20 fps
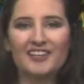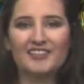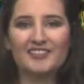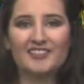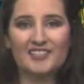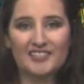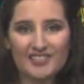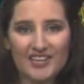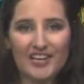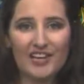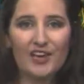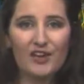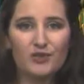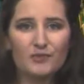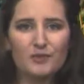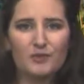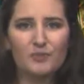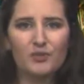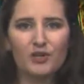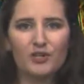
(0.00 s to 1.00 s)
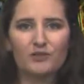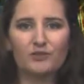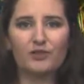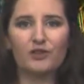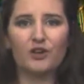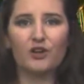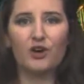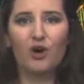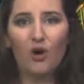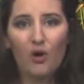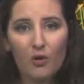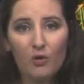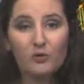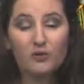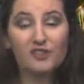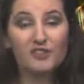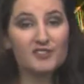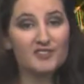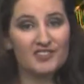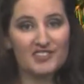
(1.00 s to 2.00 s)
Today has been one of the
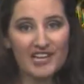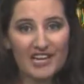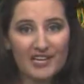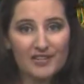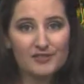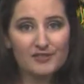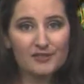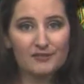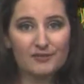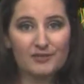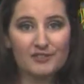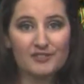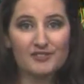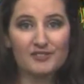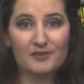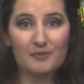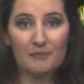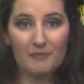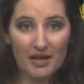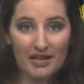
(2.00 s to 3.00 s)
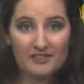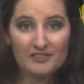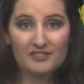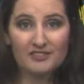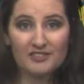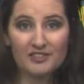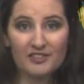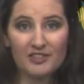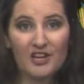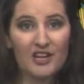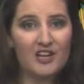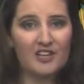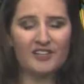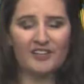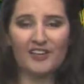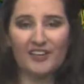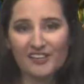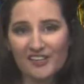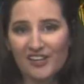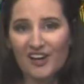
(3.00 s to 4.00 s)
coldest days of the semester,
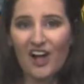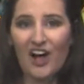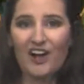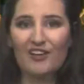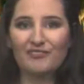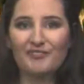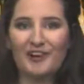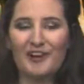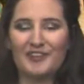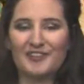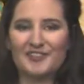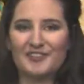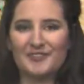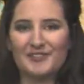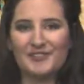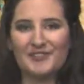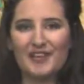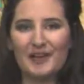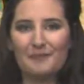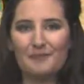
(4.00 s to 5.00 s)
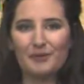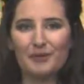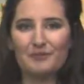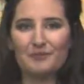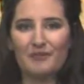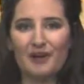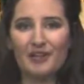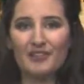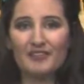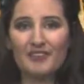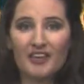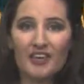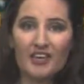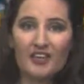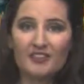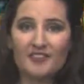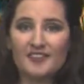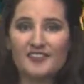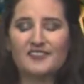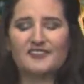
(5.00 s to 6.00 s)
kicking off our December month.
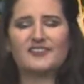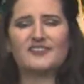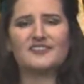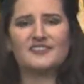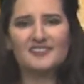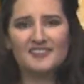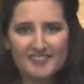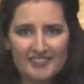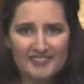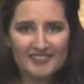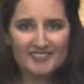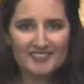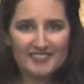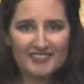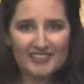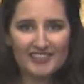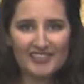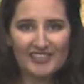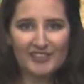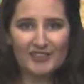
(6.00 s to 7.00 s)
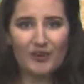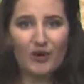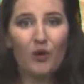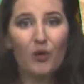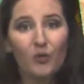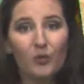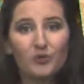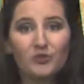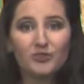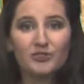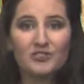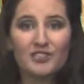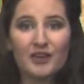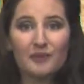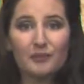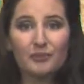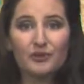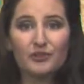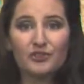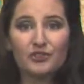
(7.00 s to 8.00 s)
These consistently colder
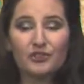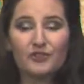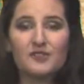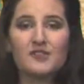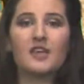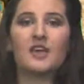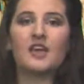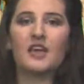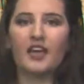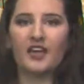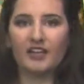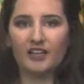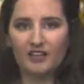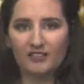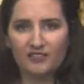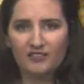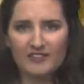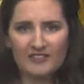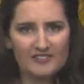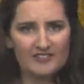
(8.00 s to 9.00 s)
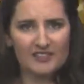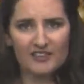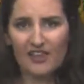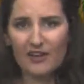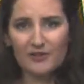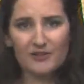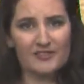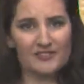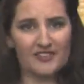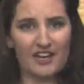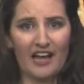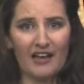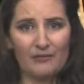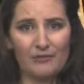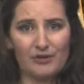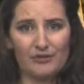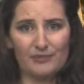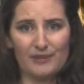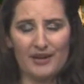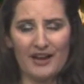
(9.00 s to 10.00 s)
temperatures and this cloudy sky
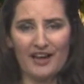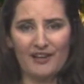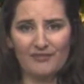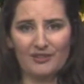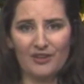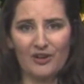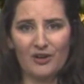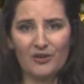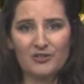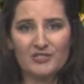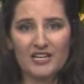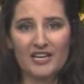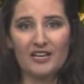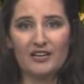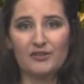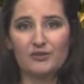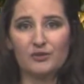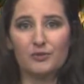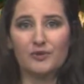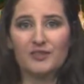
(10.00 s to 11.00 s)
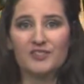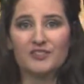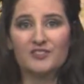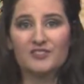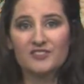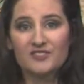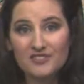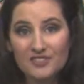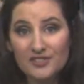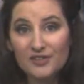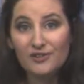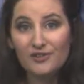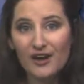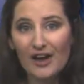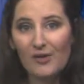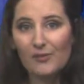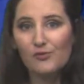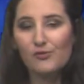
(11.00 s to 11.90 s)
we've been having all day is going to stick around